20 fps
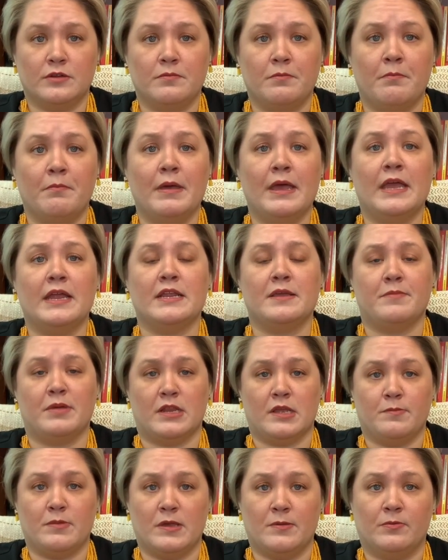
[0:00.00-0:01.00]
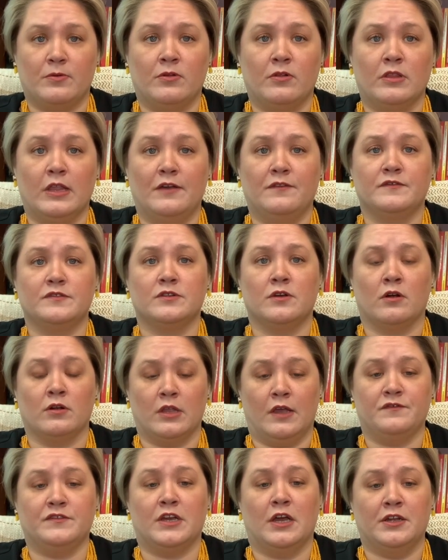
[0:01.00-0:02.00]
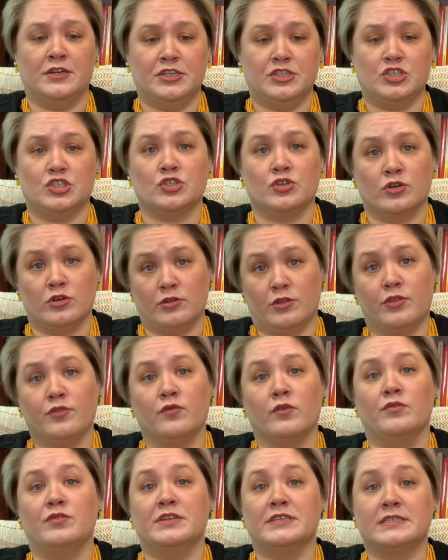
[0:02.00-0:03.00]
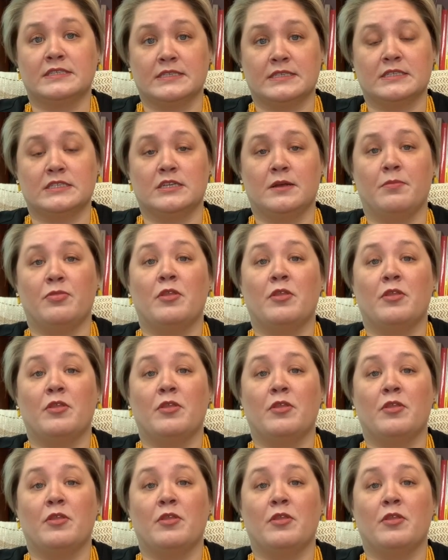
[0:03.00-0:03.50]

Many people are left uninsured through this system.